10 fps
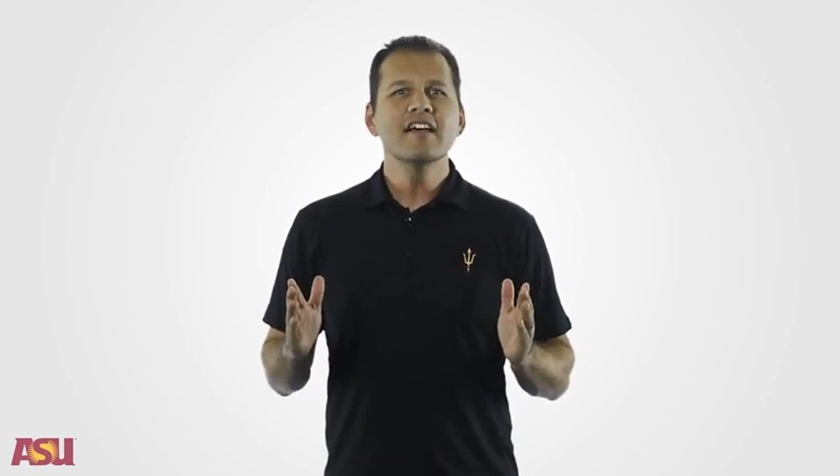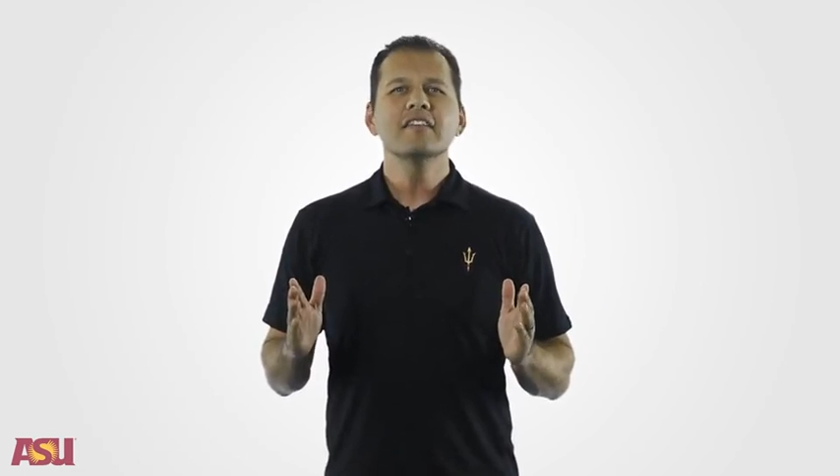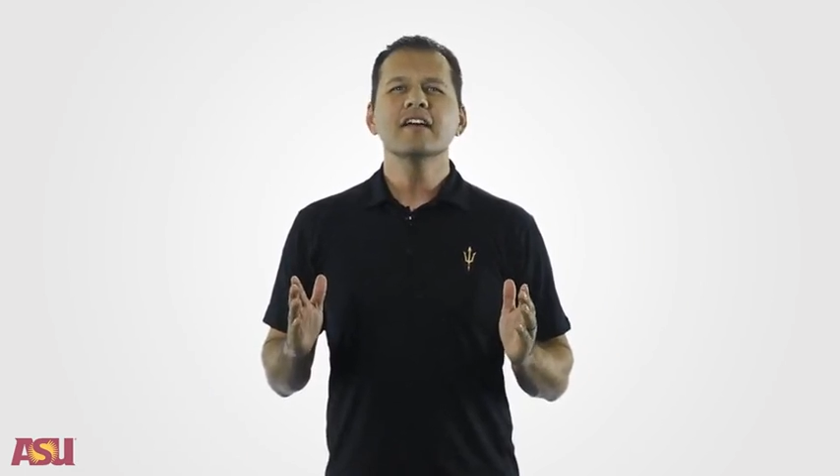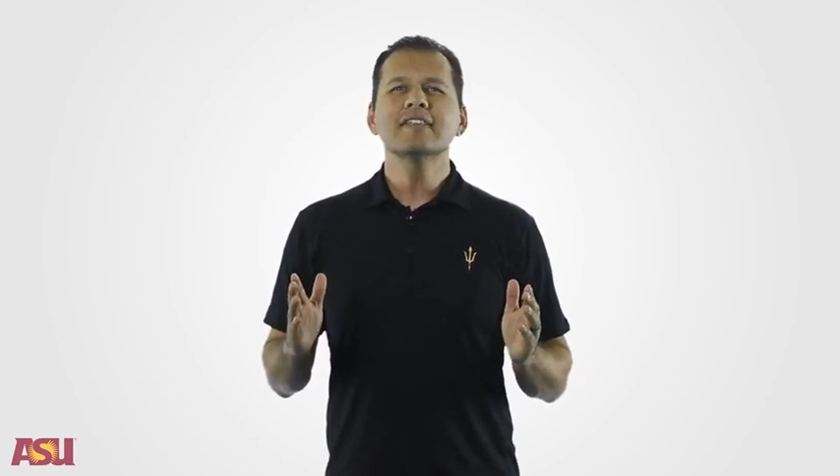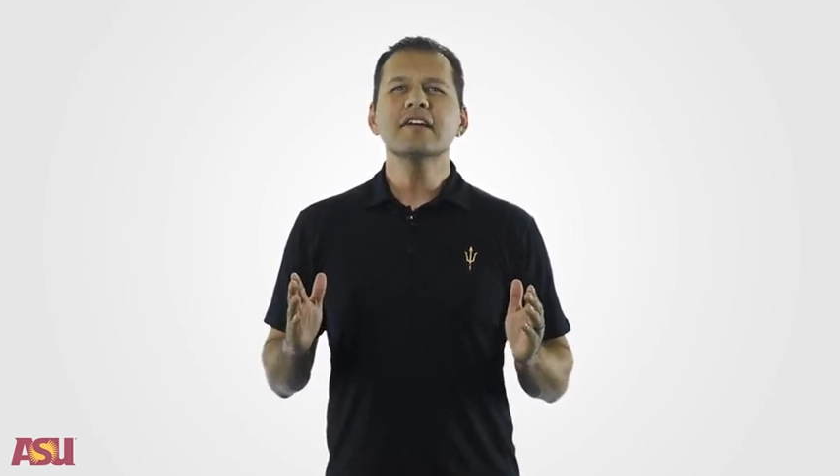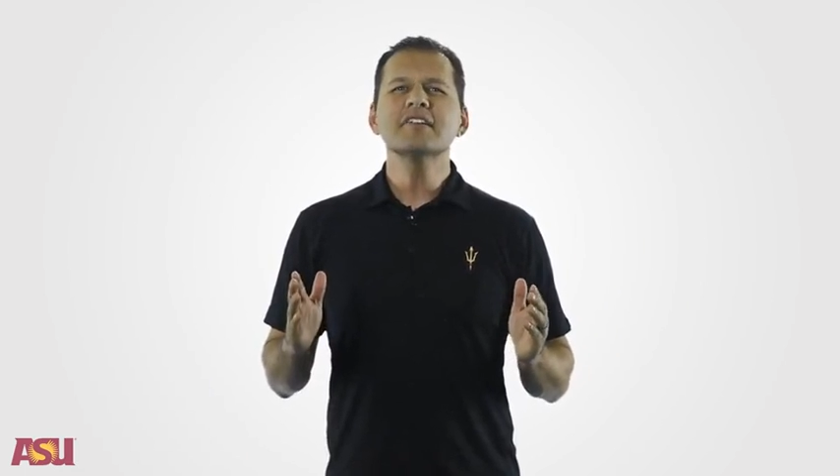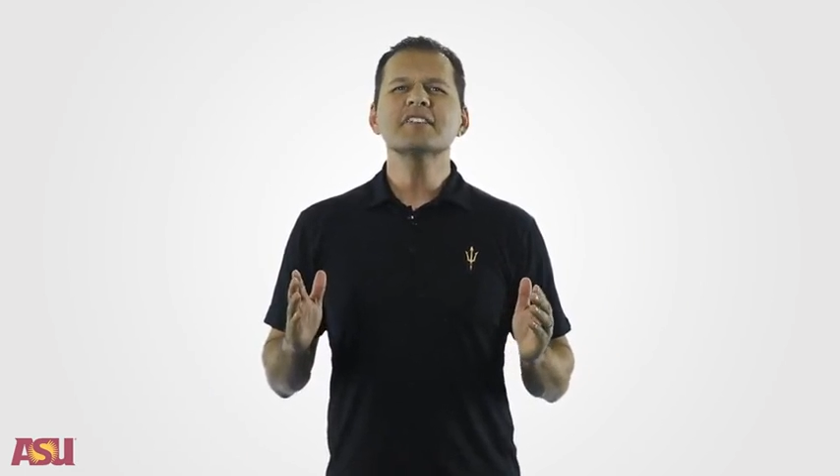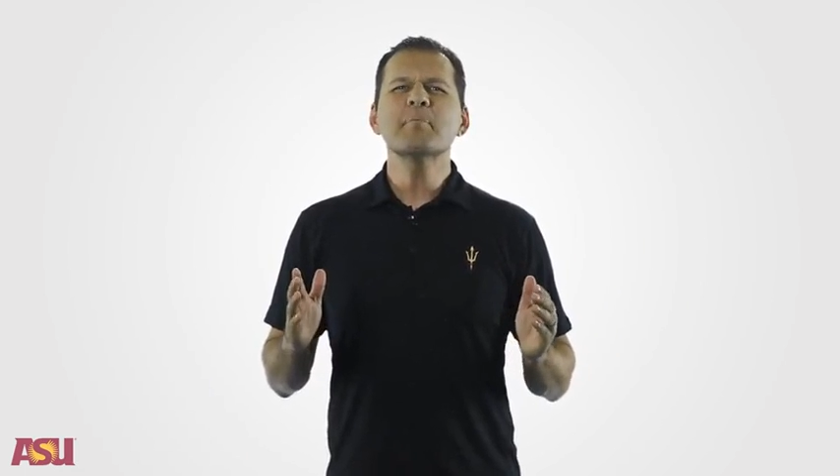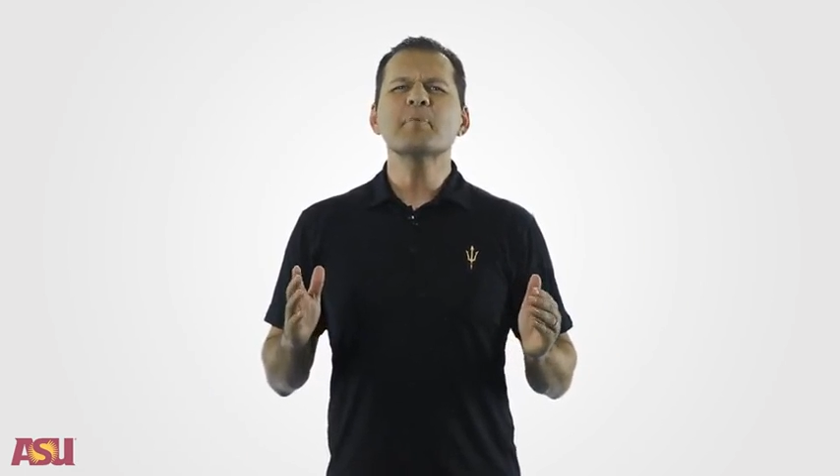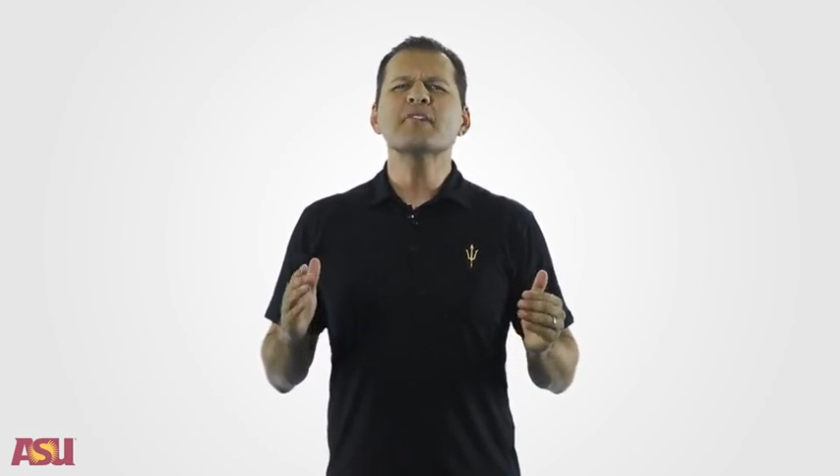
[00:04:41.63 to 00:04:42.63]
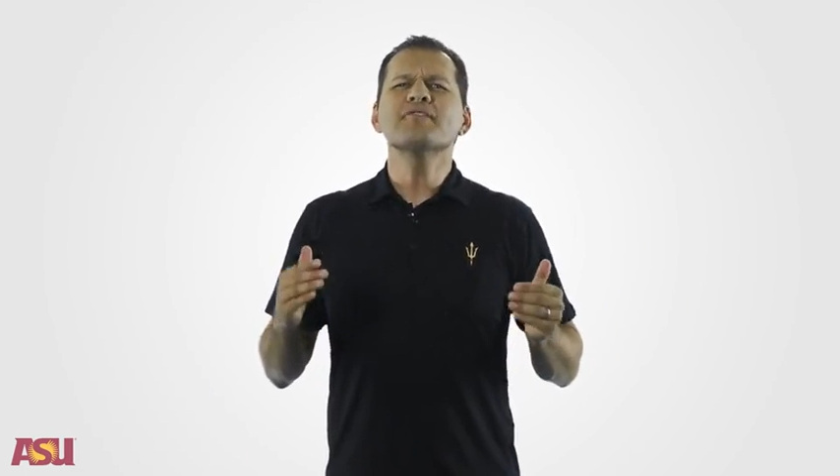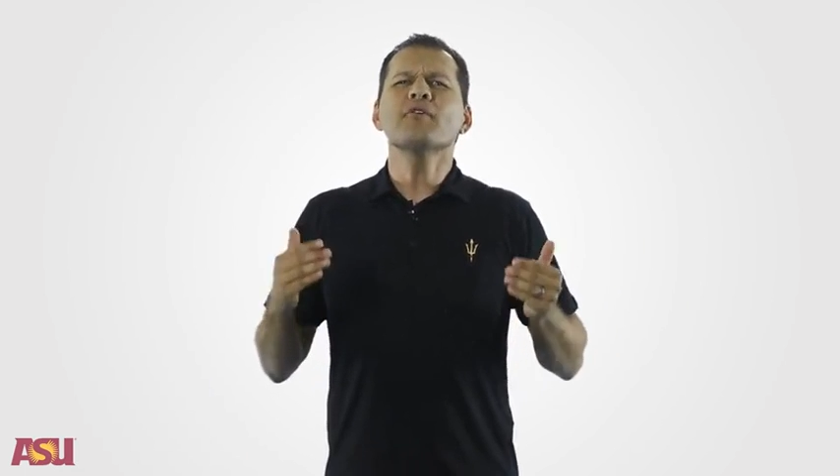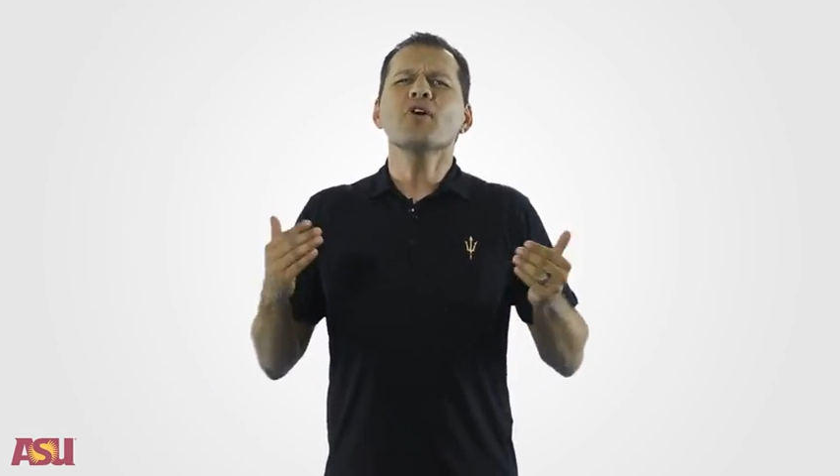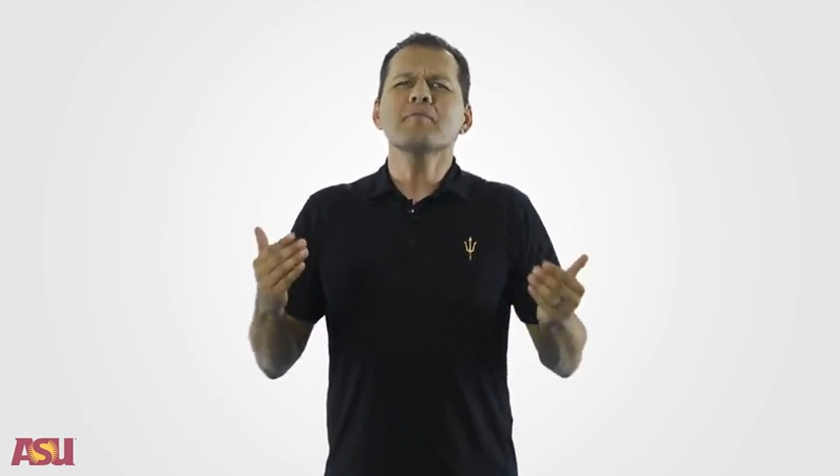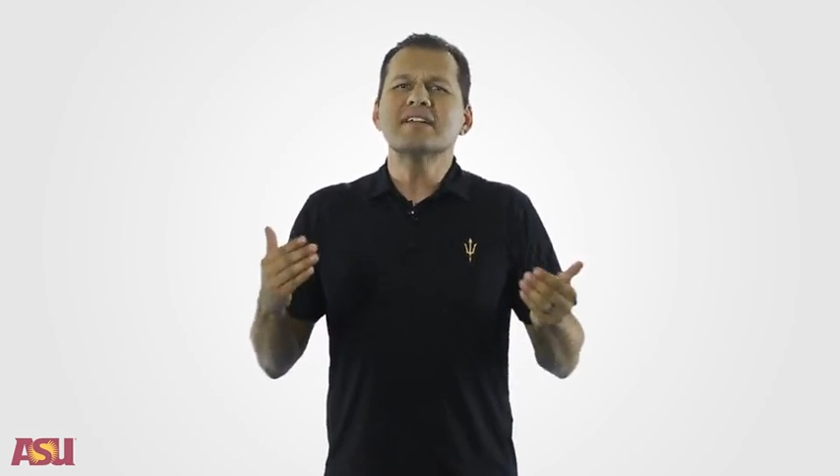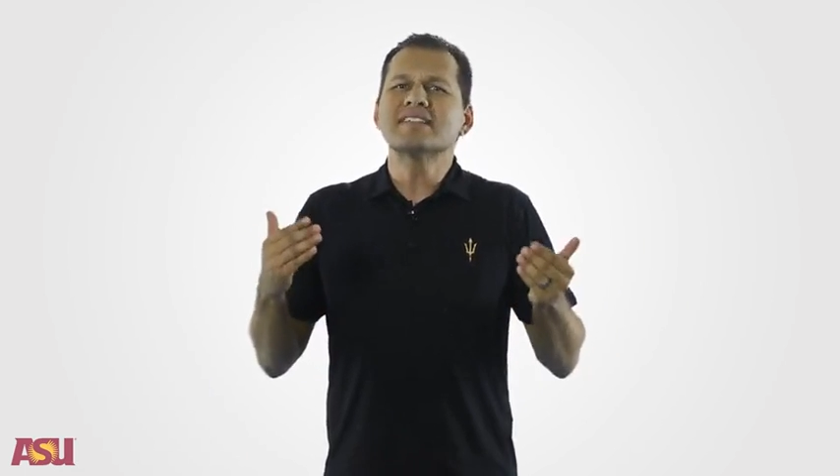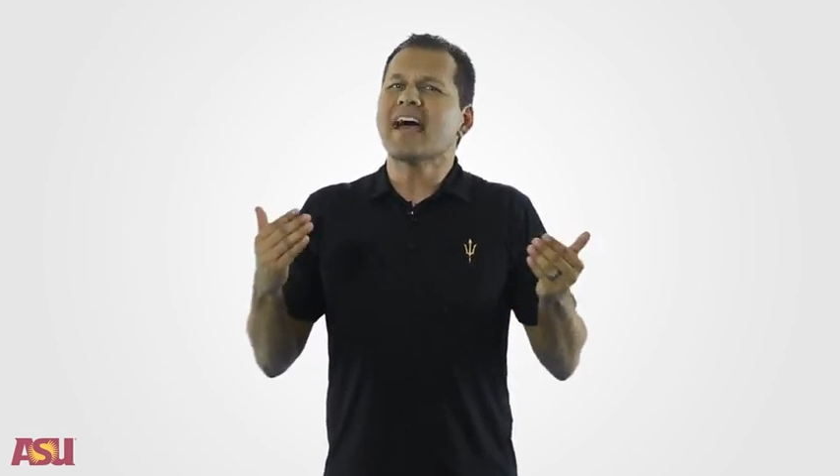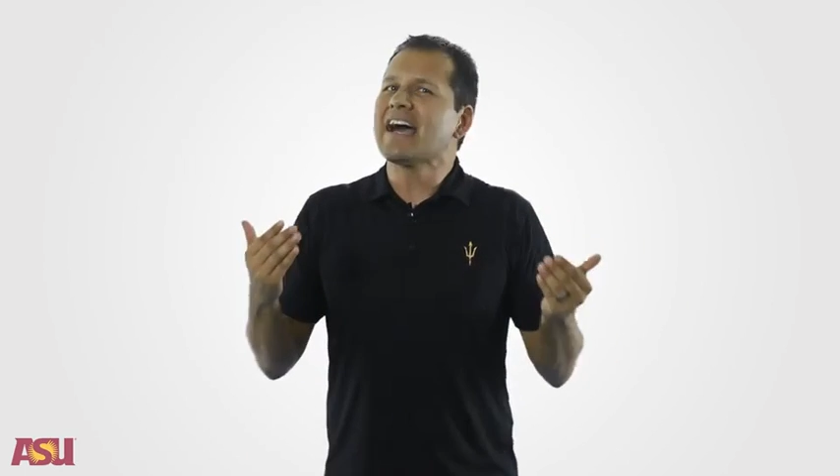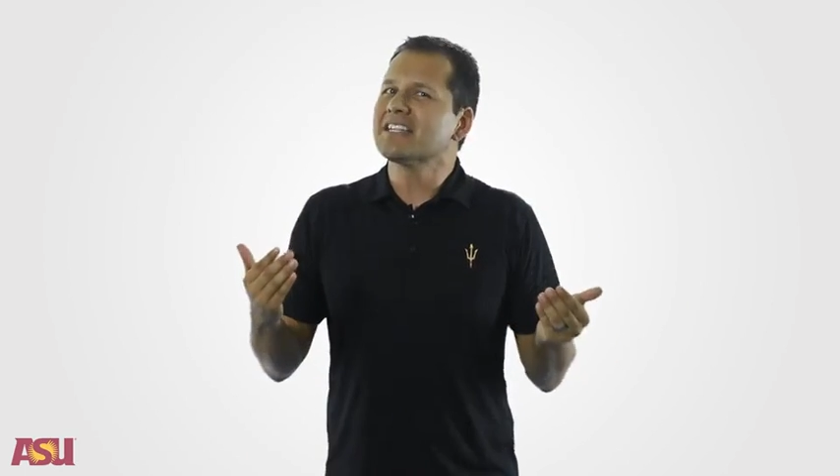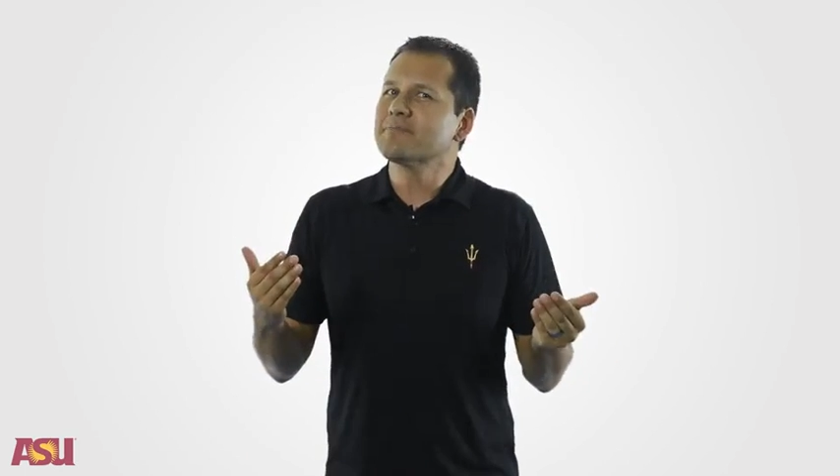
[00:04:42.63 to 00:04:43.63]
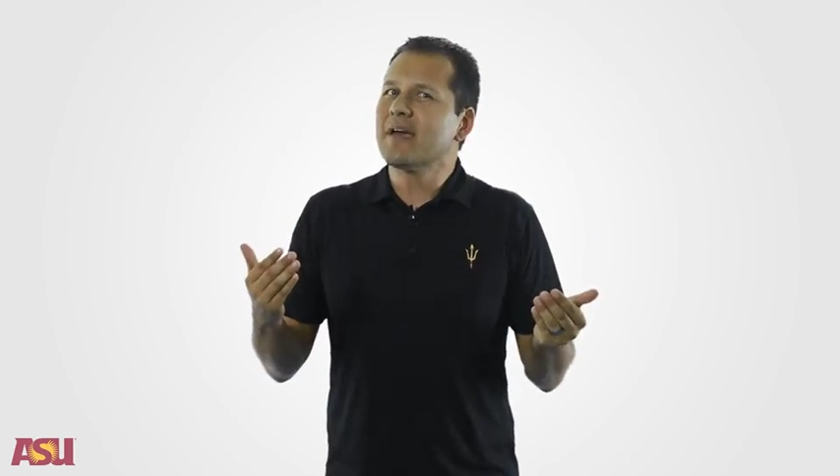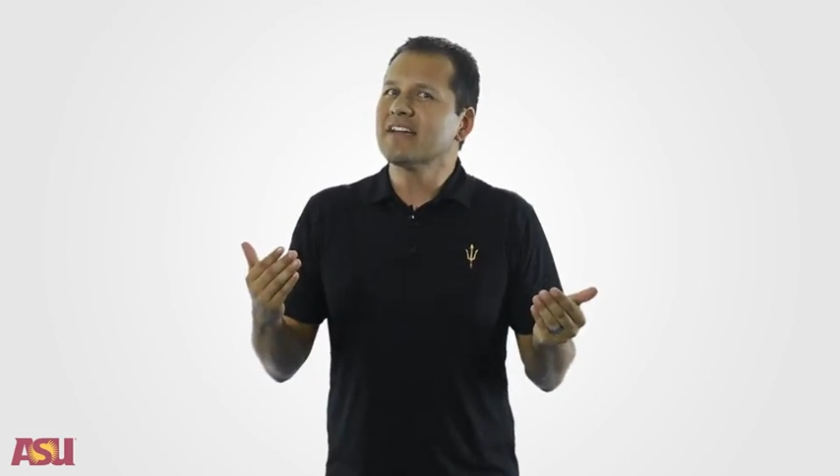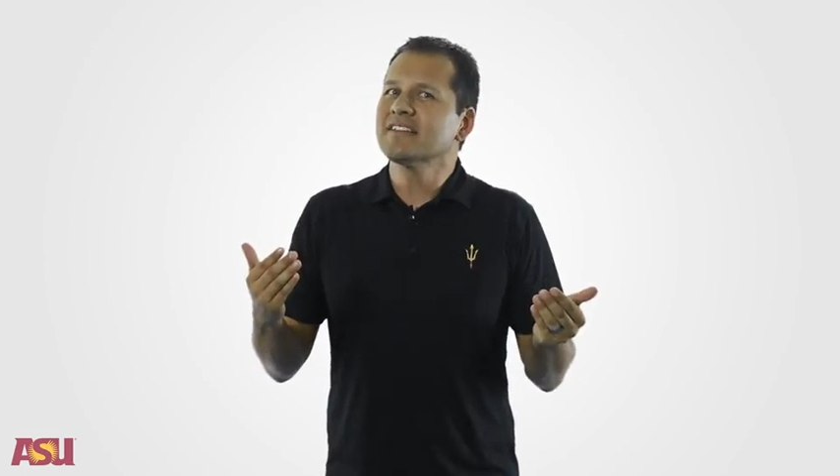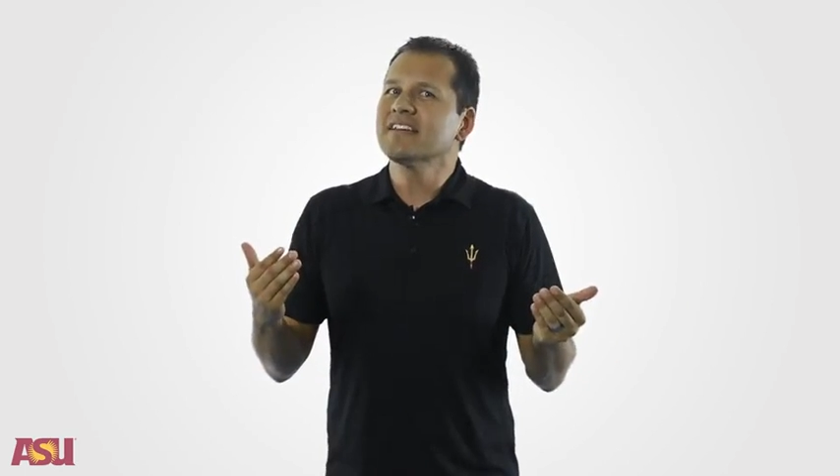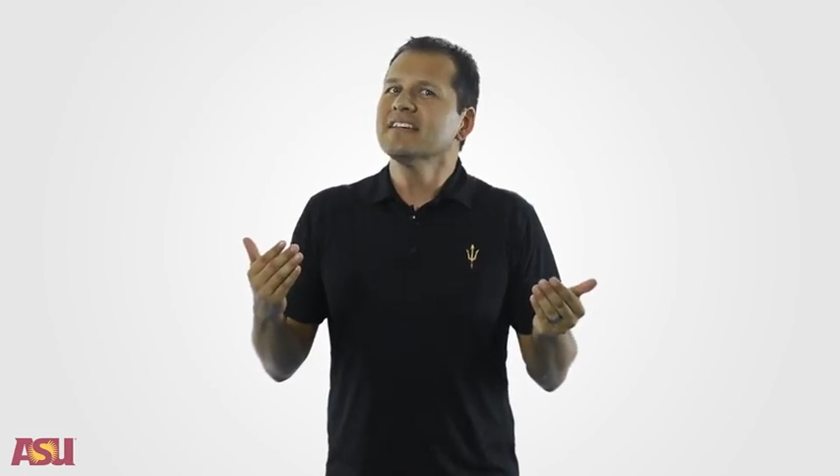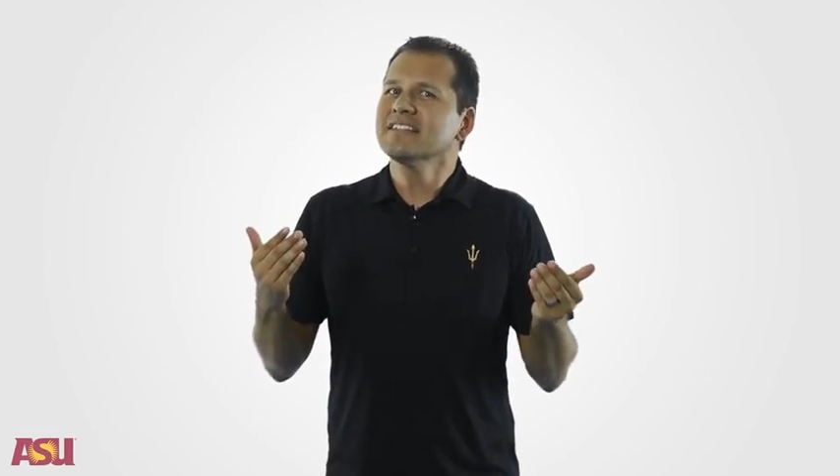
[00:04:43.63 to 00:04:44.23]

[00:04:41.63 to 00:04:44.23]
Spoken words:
that there is a performance aspect